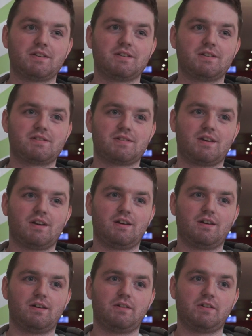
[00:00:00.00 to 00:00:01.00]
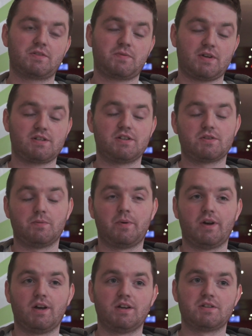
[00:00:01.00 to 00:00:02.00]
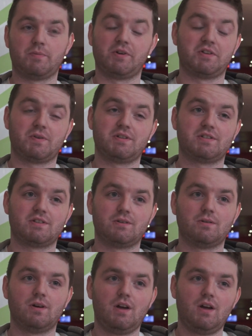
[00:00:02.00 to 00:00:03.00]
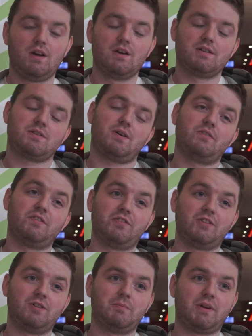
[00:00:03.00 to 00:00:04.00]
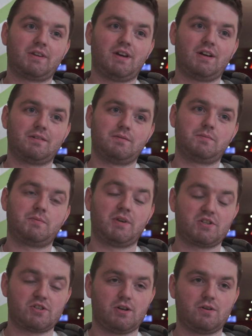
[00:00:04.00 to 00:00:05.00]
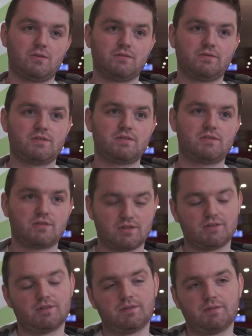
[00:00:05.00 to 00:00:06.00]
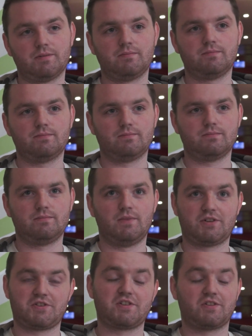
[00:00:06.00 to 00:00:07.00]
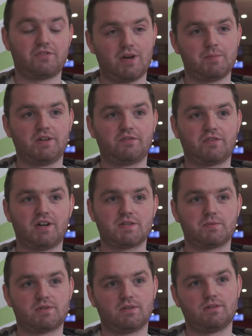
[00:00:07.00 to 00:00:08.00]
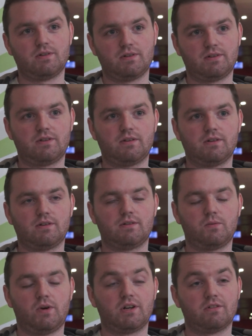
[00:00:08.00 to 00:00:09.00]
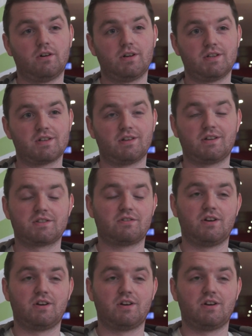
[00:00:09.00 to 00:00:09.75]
it's, uh, especially someone my age, I'm only 22, so having a film like that being shown to not just your family and friends, but to the wider audience, I think it's a